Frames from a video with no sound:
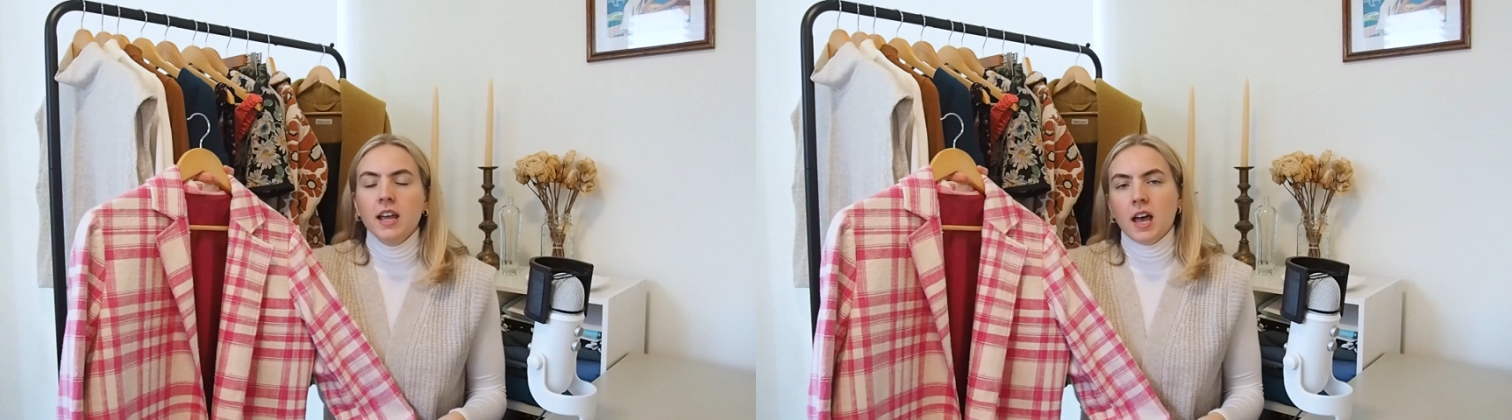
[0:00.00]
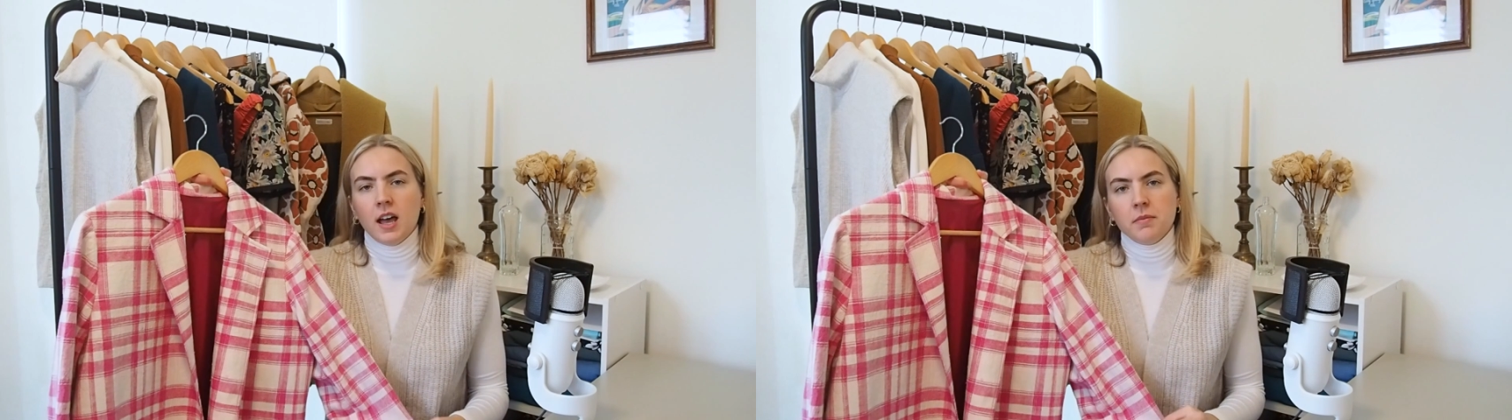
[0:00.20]

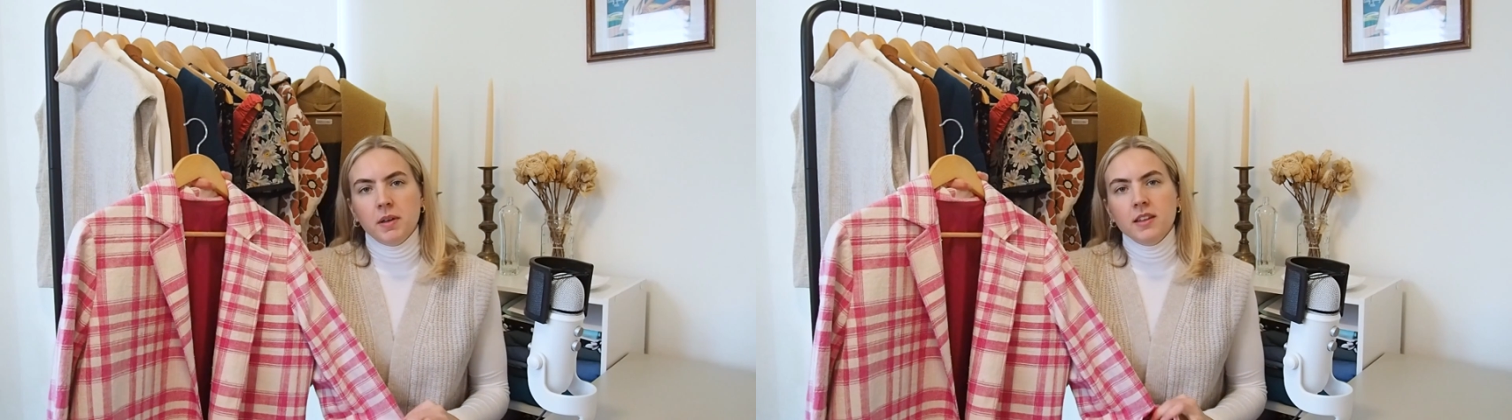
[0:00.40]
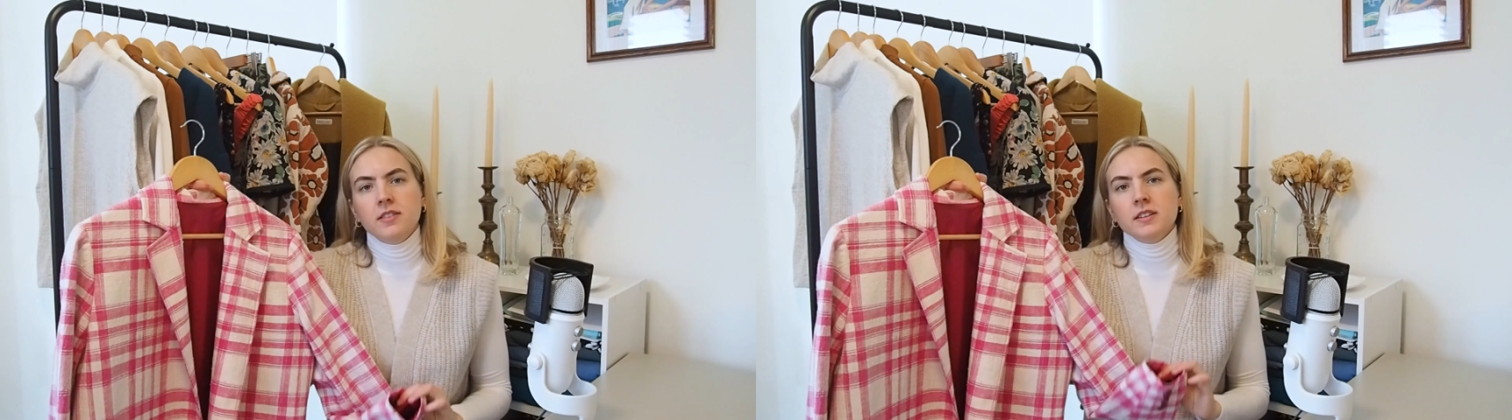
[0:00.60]
I
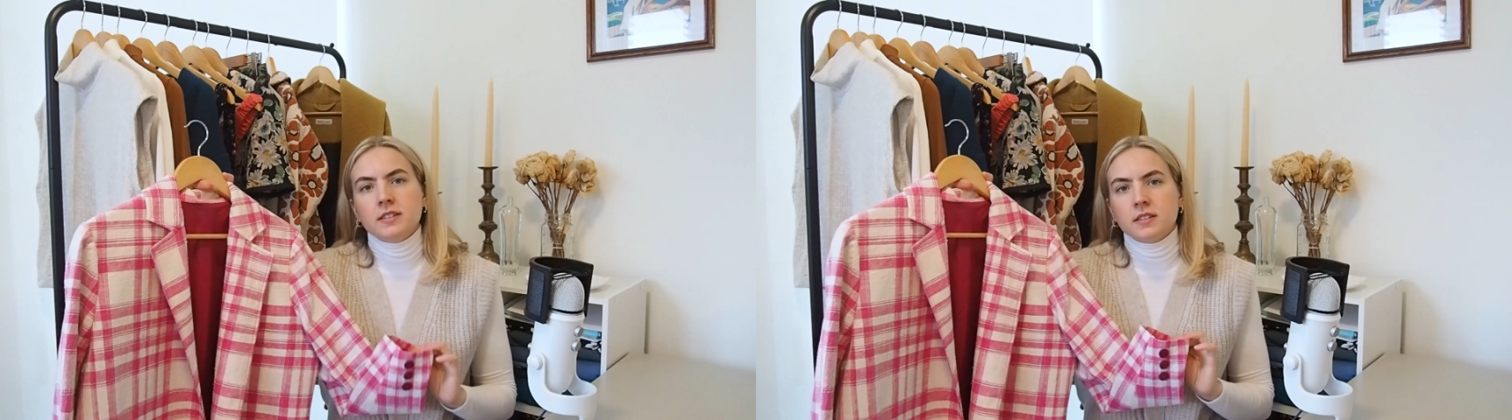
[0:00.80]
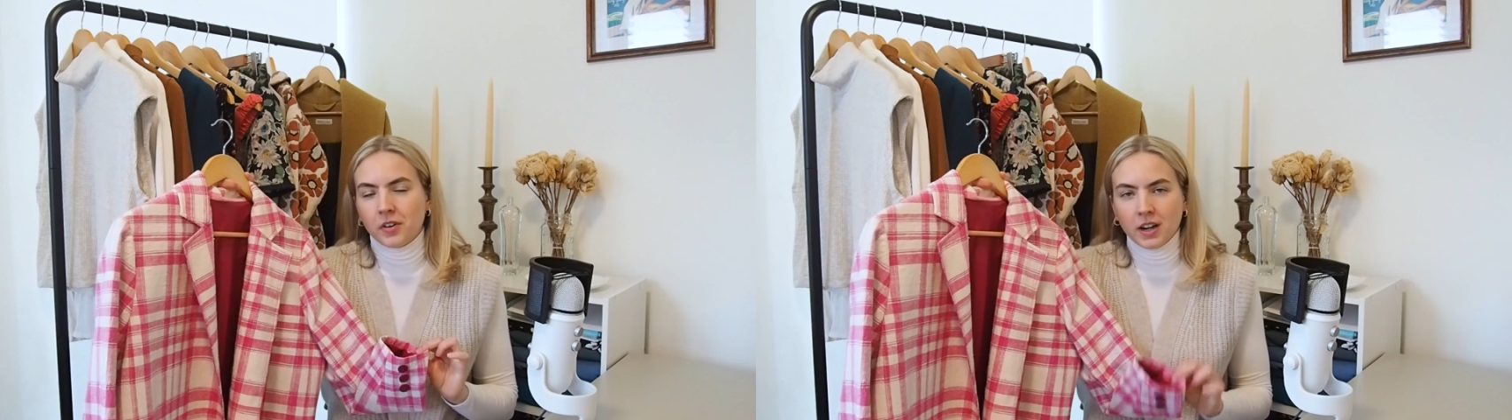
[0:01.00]
made
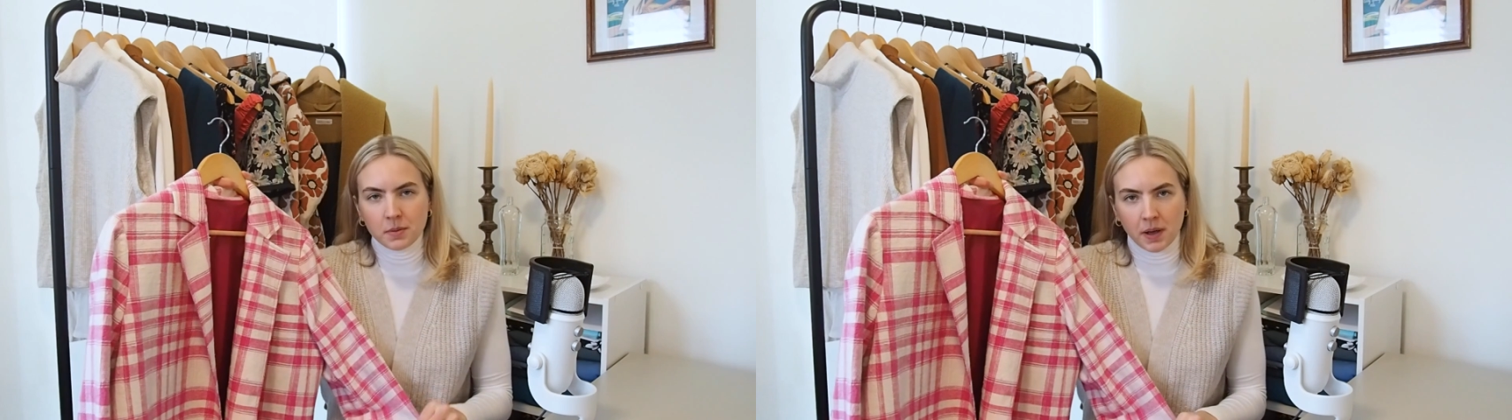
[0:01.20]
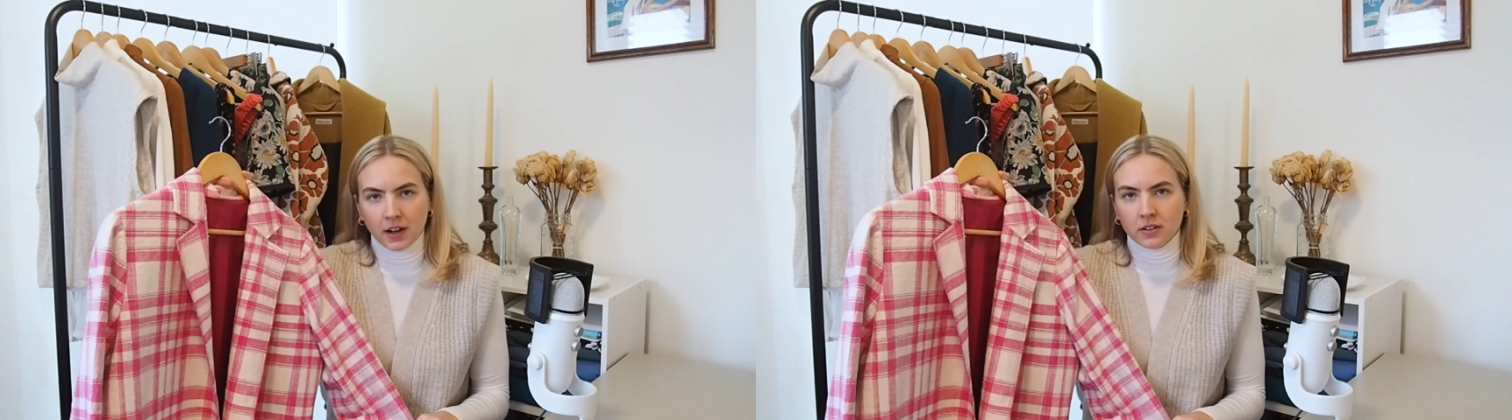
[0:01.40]
this Friday
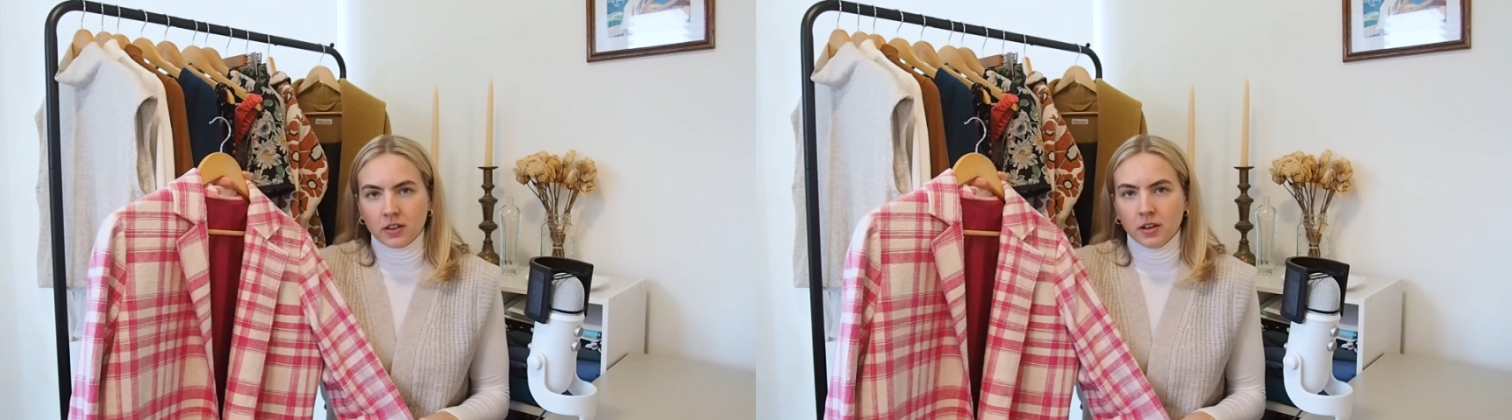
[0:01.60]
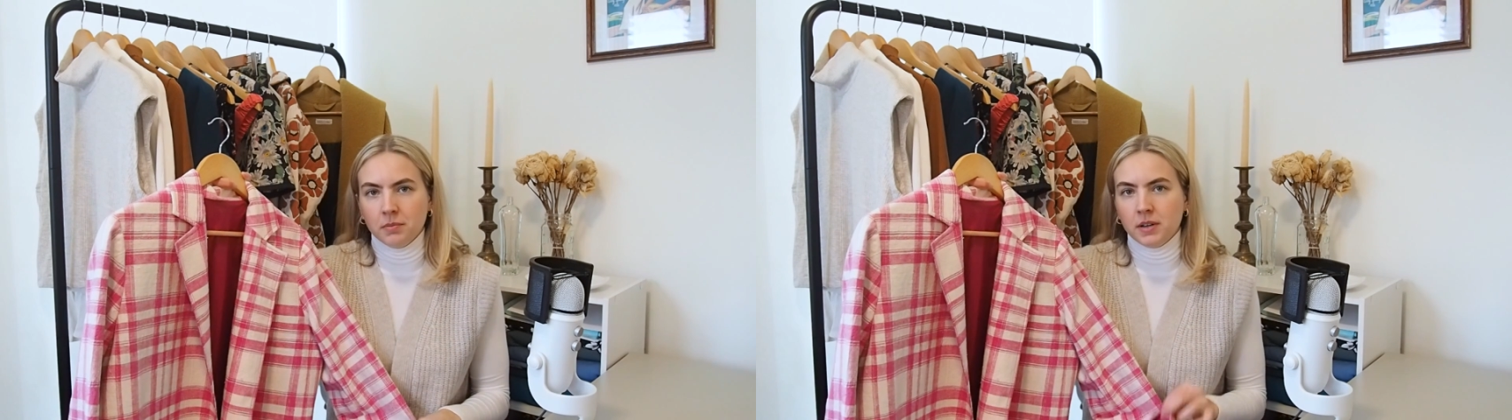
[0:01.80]
Pattern
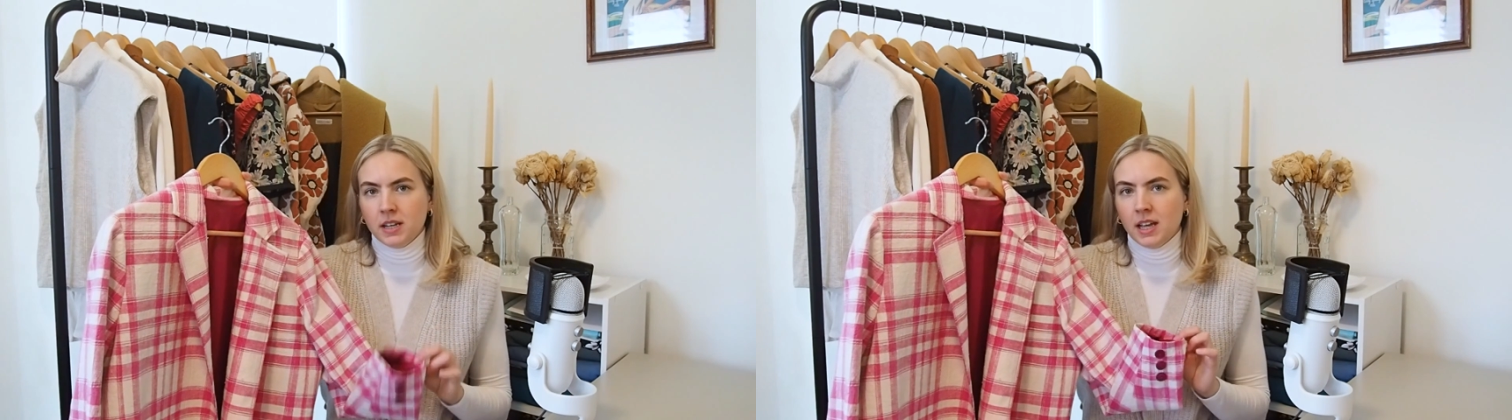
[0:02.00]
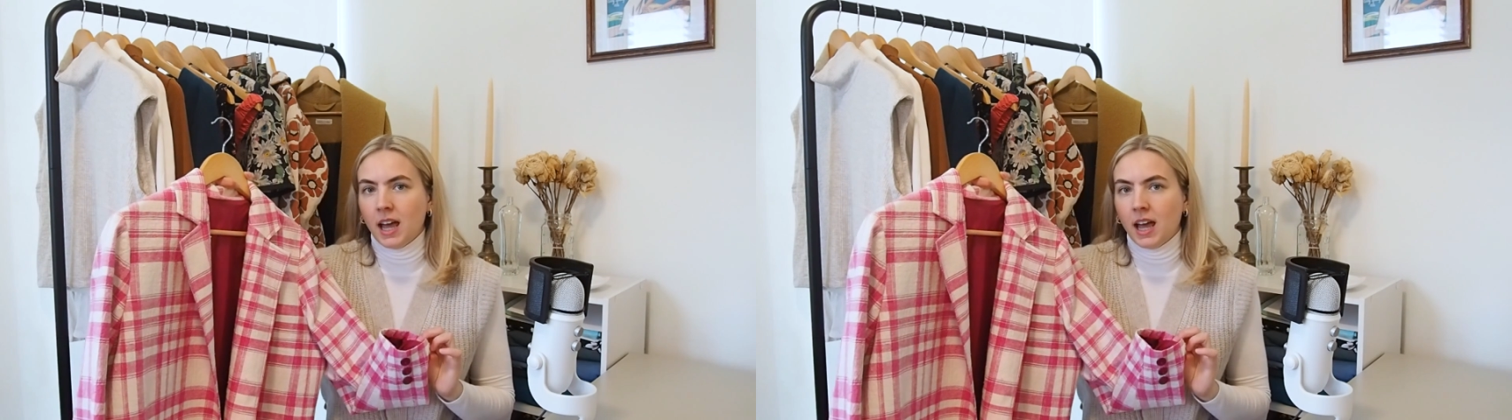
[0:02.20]
Company